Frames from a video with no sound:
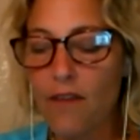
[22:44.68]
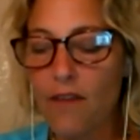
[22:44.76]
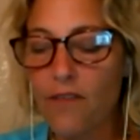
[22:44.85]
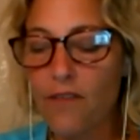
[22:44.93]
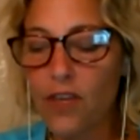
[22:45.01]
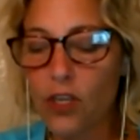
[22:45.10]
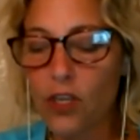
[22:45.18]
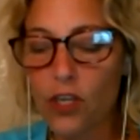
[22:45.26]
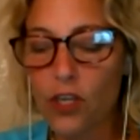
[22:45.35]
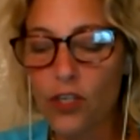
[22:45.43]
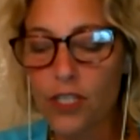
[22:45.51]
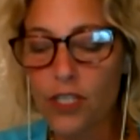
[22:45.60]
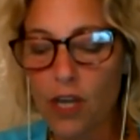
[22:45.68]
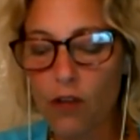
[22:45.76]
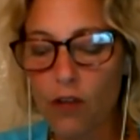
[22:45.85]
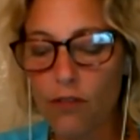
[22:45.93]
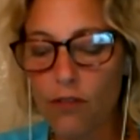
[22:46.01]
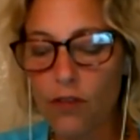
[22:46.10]
Feel yourself
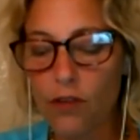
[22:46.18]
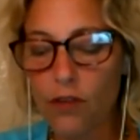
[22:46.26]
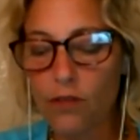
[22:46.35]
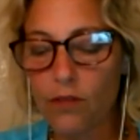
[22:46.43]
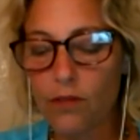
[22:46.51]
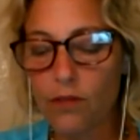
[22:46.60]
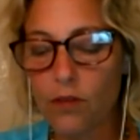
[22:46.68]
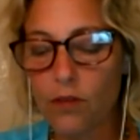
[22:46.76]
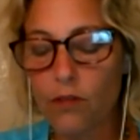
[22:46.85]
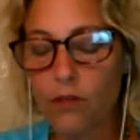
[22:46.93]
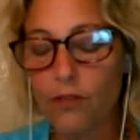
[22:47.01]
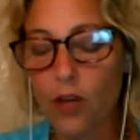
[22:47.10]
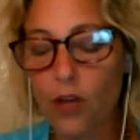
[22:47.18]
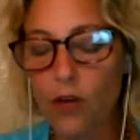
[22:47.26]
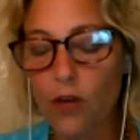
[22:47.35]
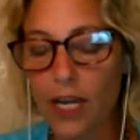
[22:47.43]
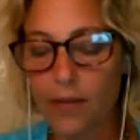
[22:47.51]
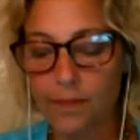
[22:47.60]

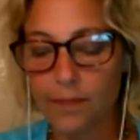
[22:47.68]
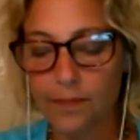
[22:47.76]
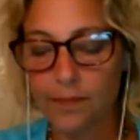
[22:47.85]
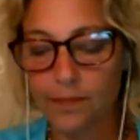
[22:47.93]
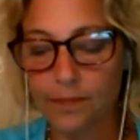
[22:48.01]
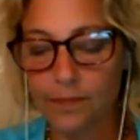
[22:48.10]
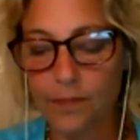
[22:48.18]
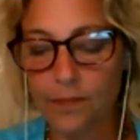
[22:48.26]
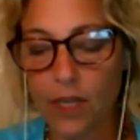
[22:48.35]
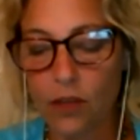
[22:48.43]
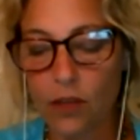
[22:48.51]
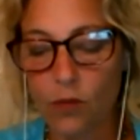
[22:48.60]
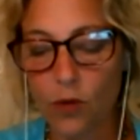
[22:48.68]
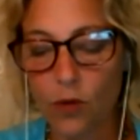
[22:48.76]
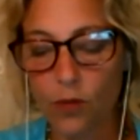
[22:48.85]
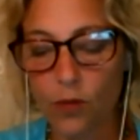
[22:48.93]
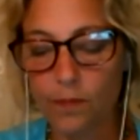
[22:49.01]
floating in the room.